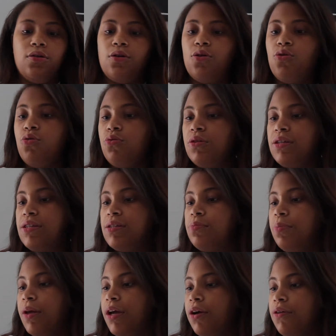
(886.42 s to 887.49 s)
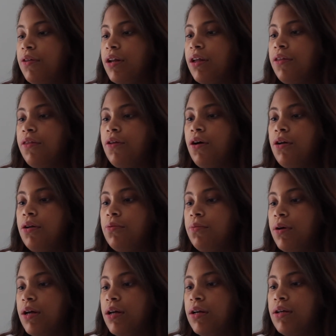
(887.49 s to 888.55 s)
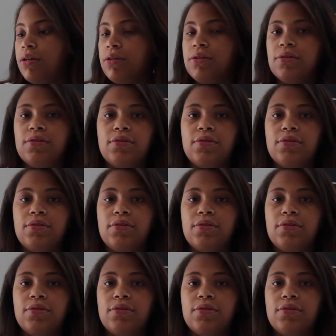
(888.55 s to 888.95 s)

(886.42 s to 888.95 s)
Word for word: Oh, this is bigger than I thought it was.